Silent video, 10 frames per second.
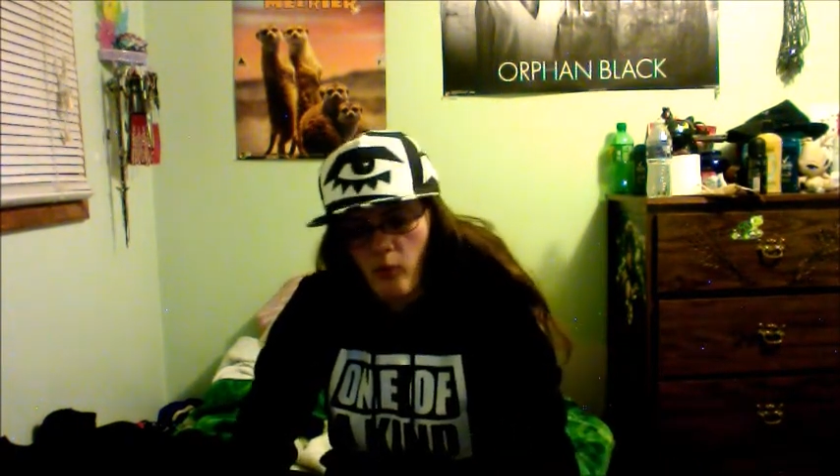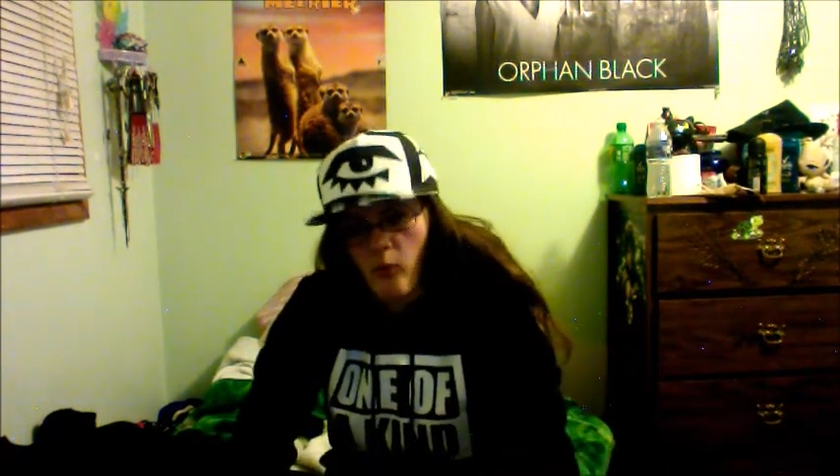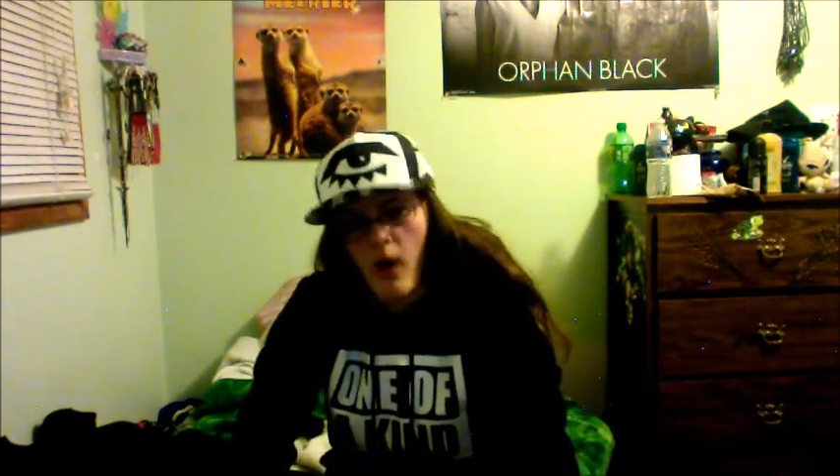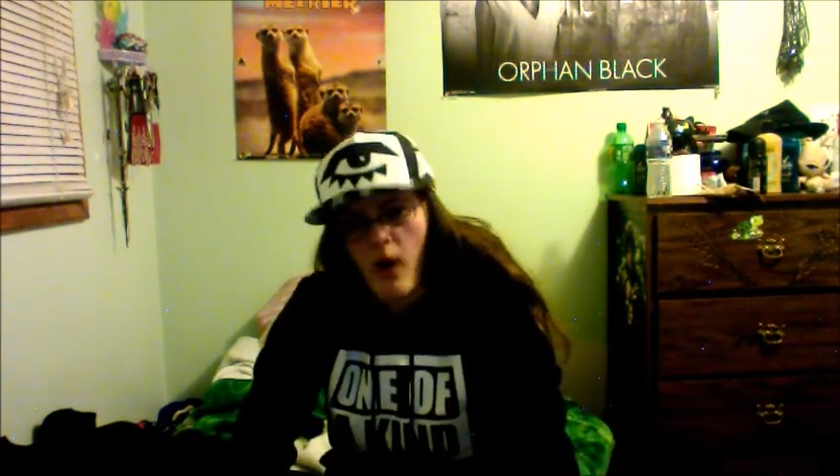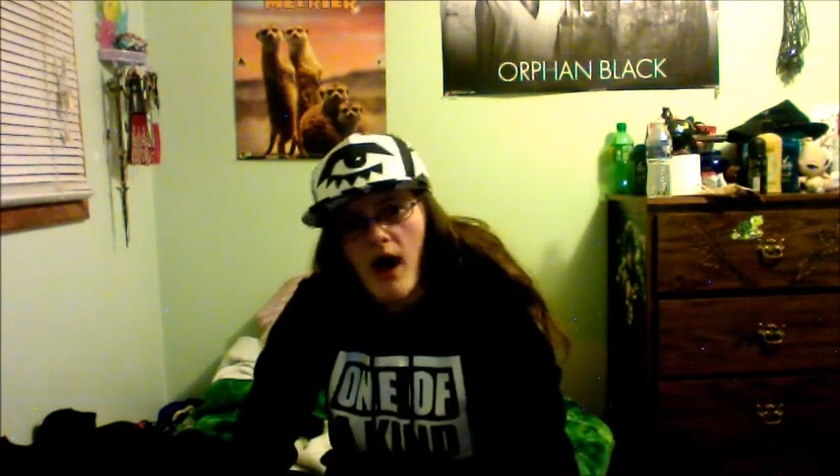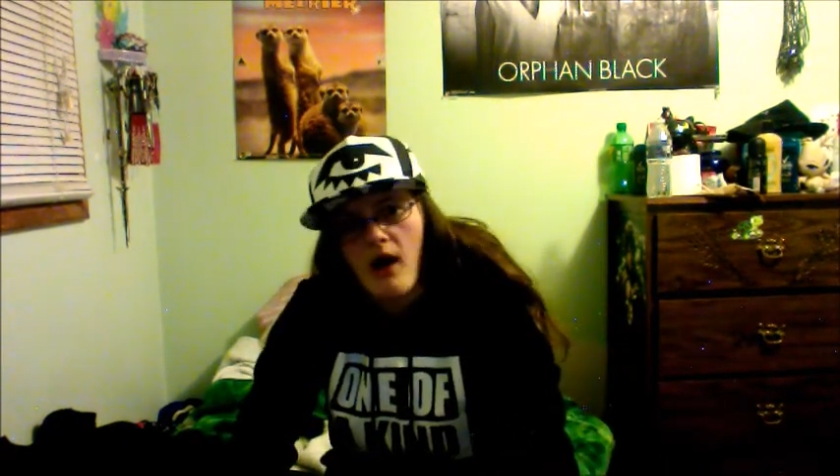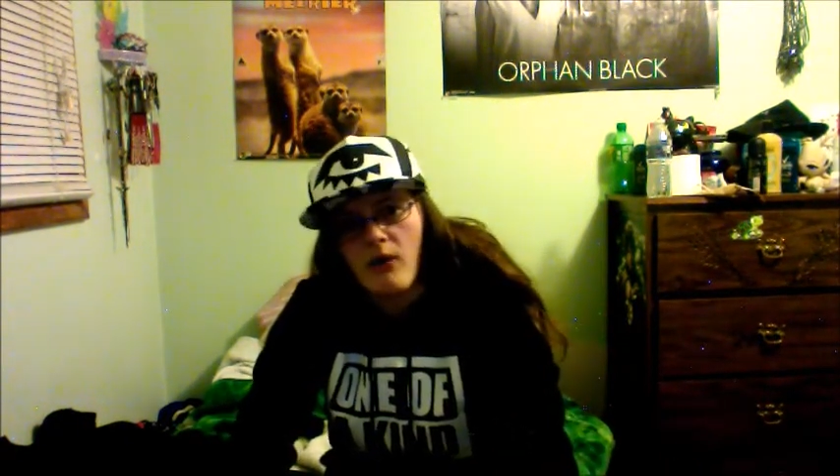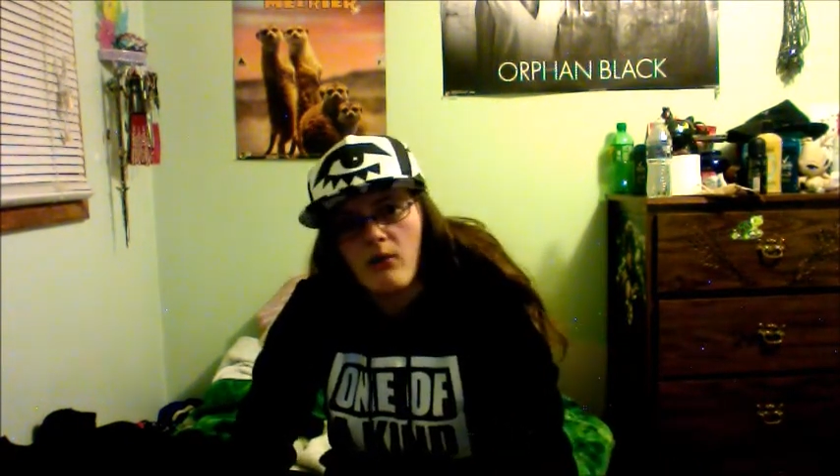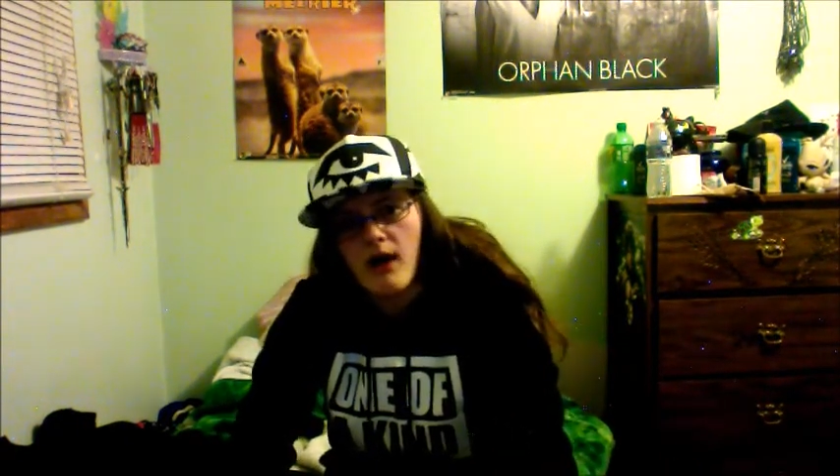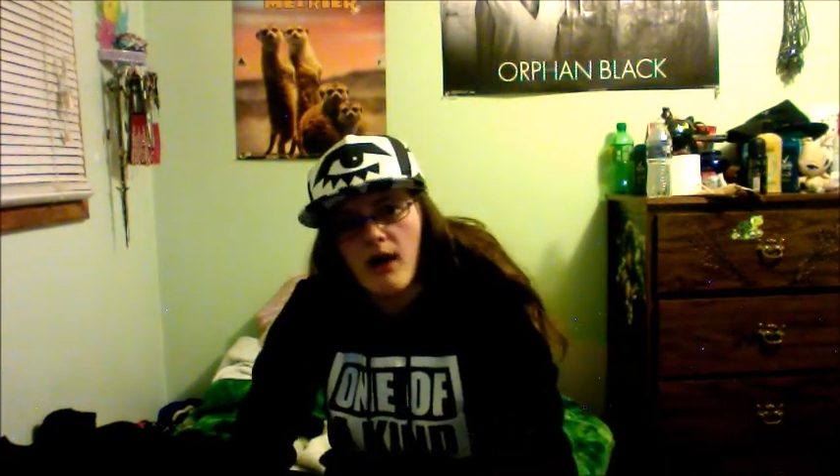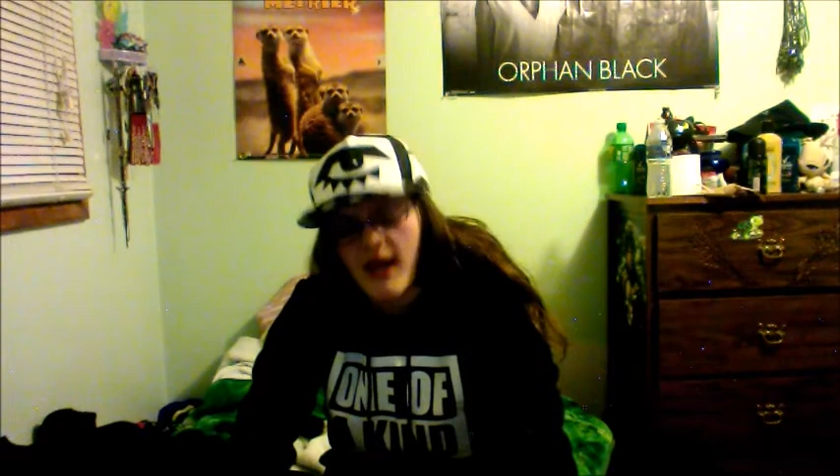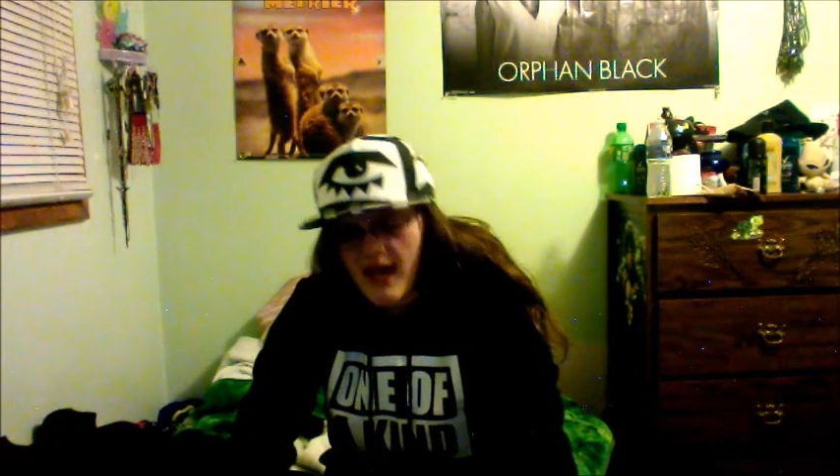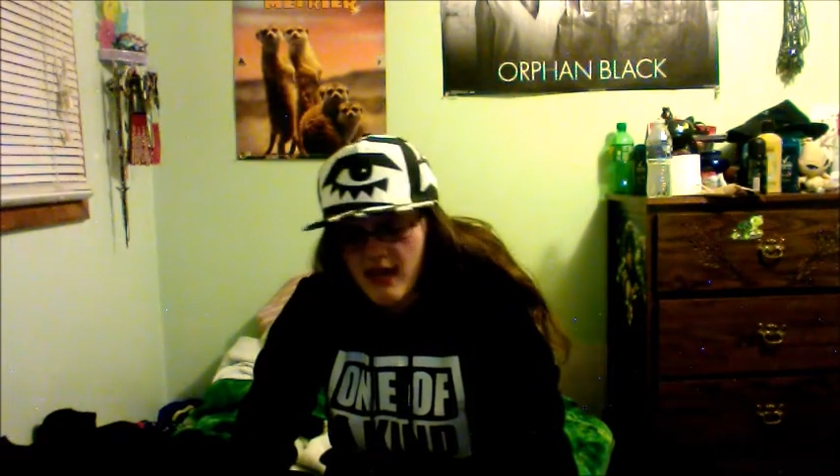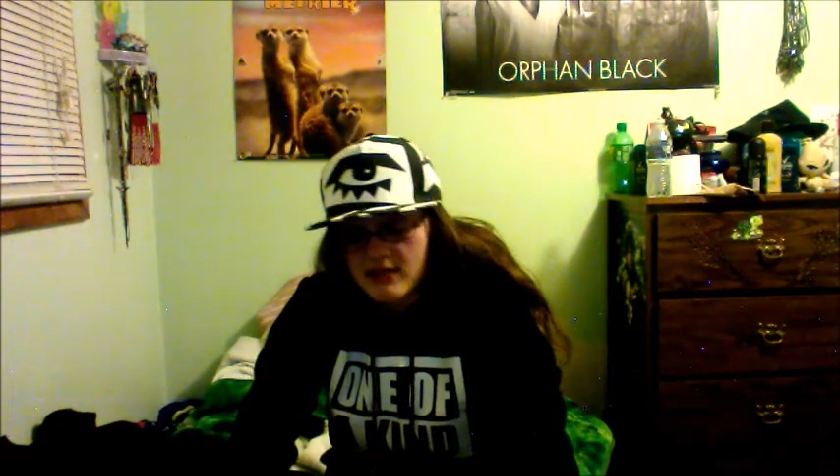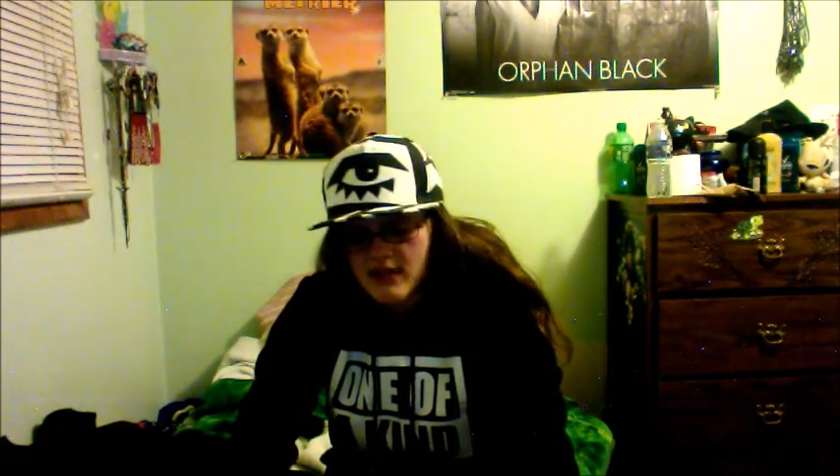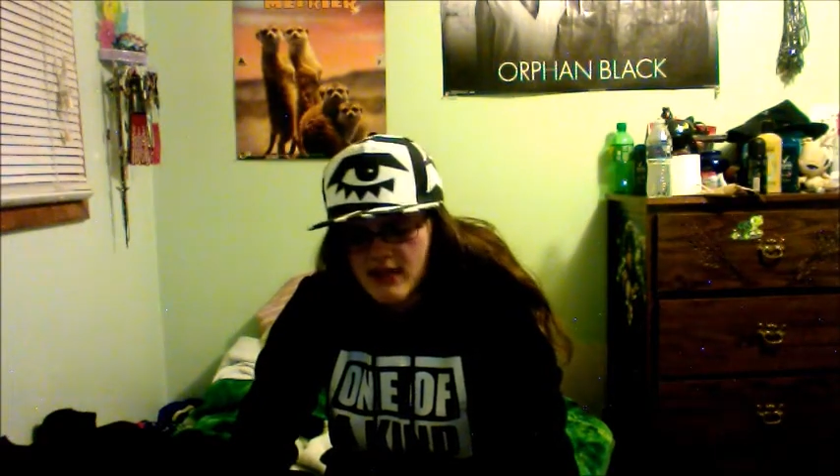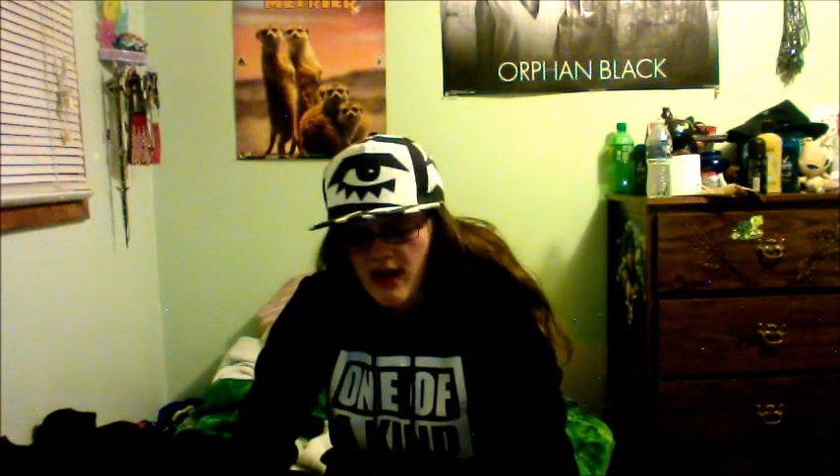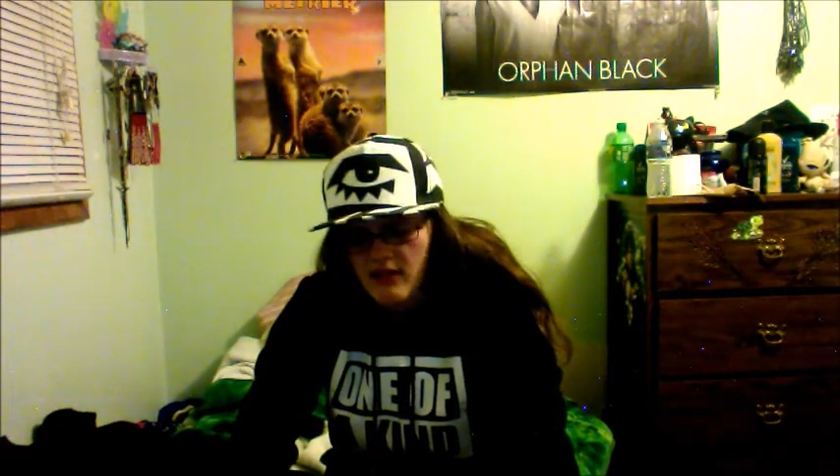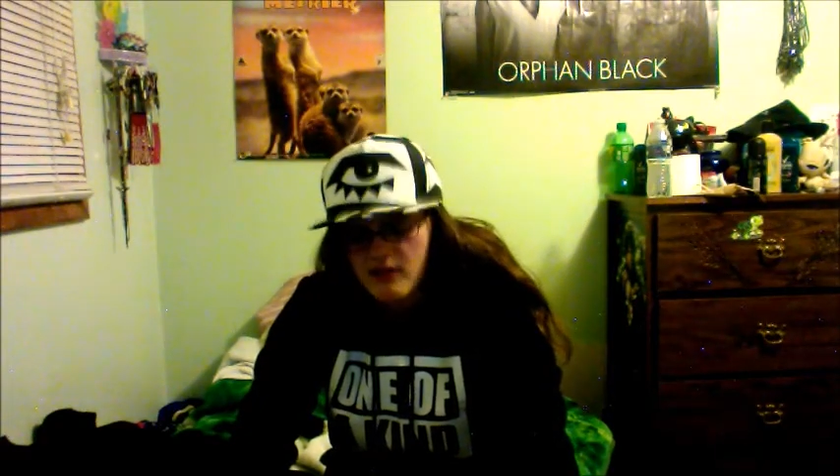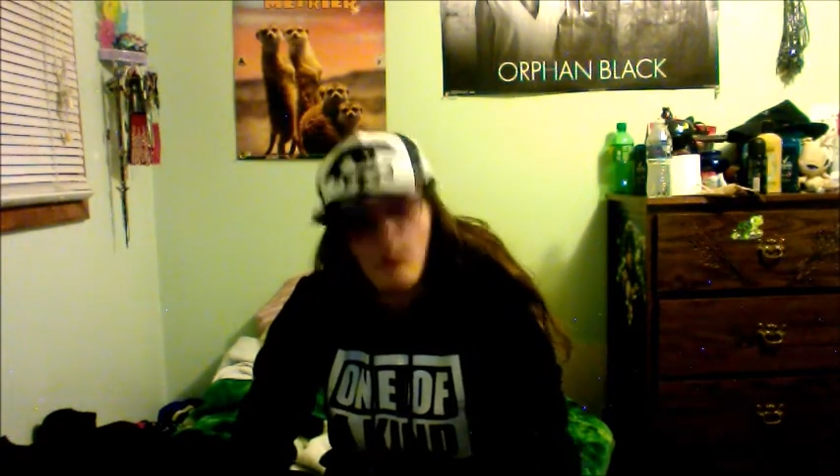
wow, I had talent.